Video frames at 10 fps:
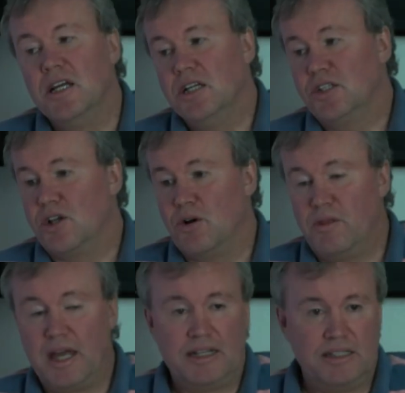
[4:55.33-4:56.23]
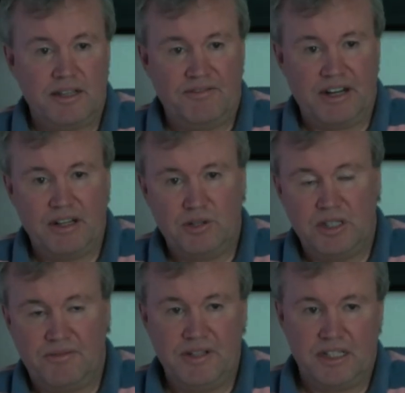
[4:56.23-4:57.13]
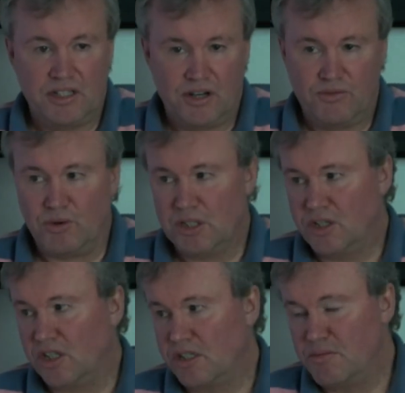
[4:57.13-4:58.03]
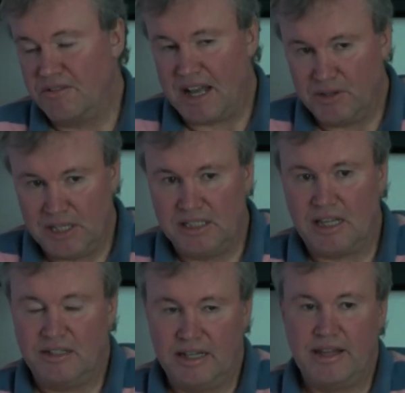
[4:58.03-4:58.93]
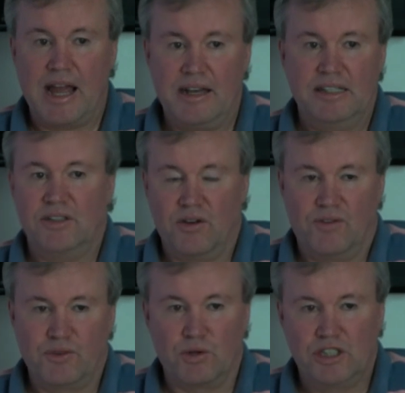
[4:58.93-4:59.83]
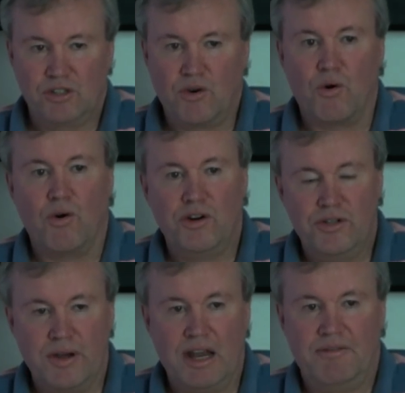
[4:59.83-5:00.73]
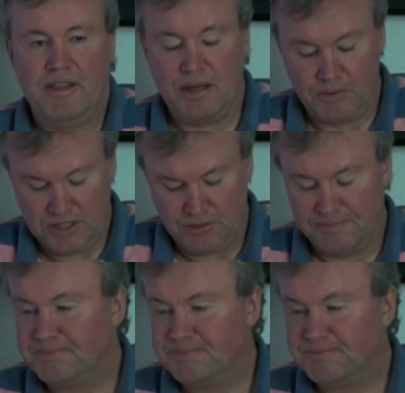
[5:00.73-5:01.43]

So that is a very good definition of what customer value is, and that is of course core to everything we do.